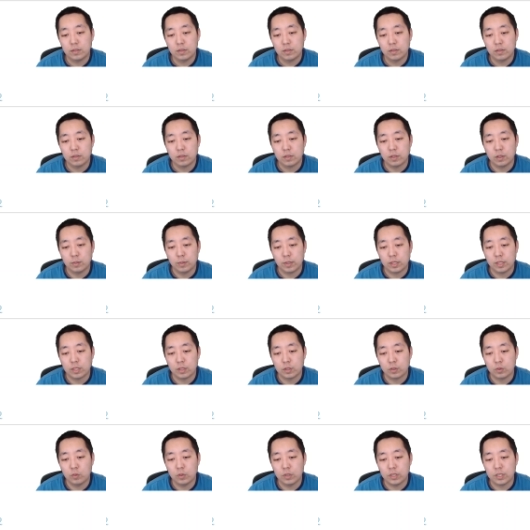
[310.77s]
So I'll make
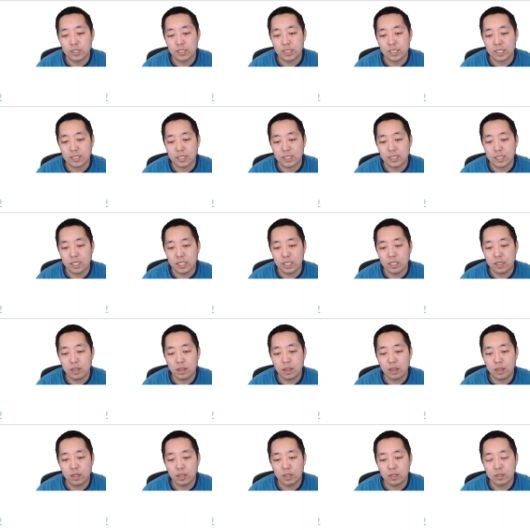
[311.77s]
this one
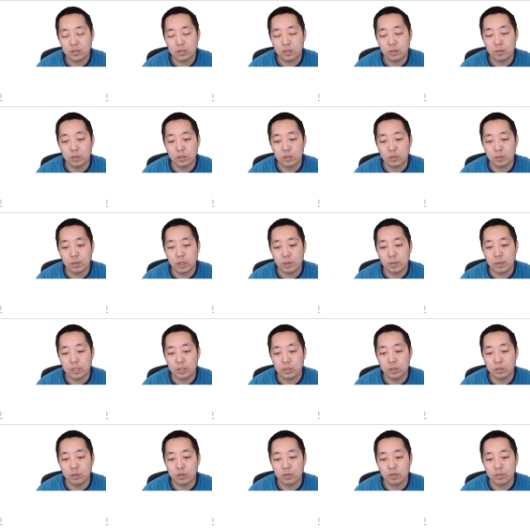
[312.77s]
sixteenth. So I'll multiply by
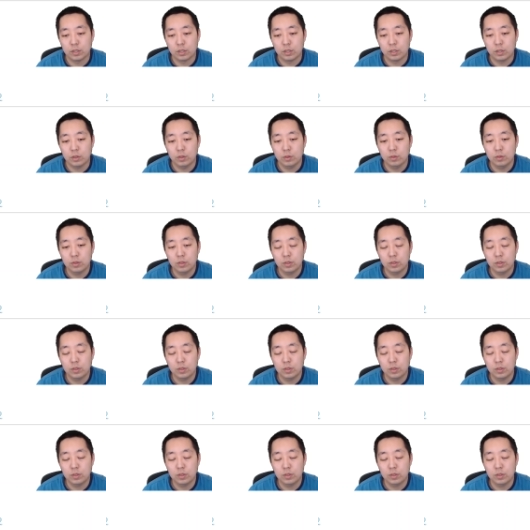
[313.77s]
two over two.